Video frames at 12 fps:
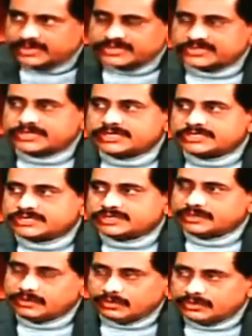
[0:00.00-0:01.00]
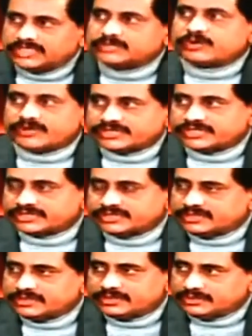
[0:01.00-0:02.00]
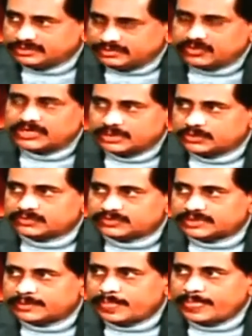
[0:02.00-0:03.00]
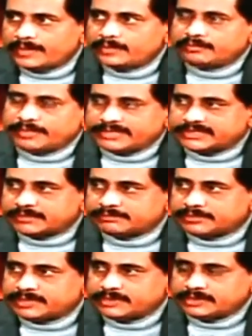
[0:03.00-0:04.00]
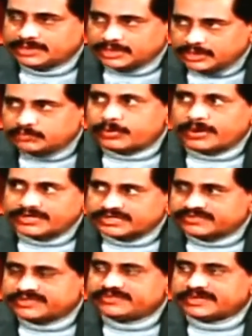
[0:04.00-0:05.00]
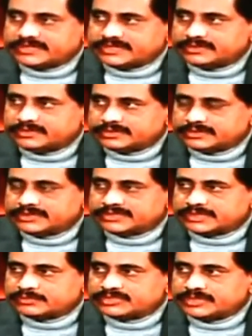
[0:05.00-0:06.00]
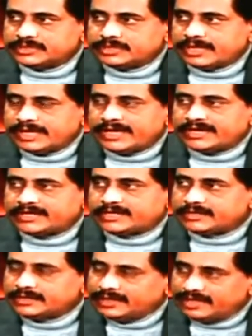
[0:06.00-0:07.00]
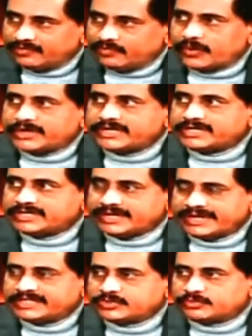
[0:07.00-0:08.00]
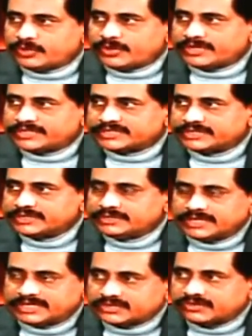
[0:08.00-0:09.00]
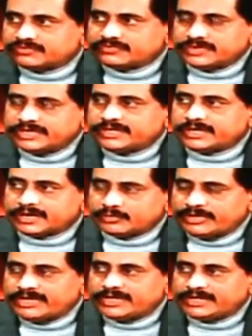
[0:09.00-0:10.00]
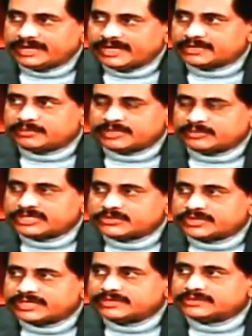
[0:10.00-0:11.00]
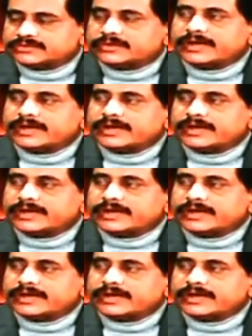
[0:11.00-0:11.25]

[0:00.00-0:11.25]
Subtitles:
researched all these projects the world over, picked up the good points of different systems, and avoided the negative points. That's how we are building Hyderabad Metro Rail,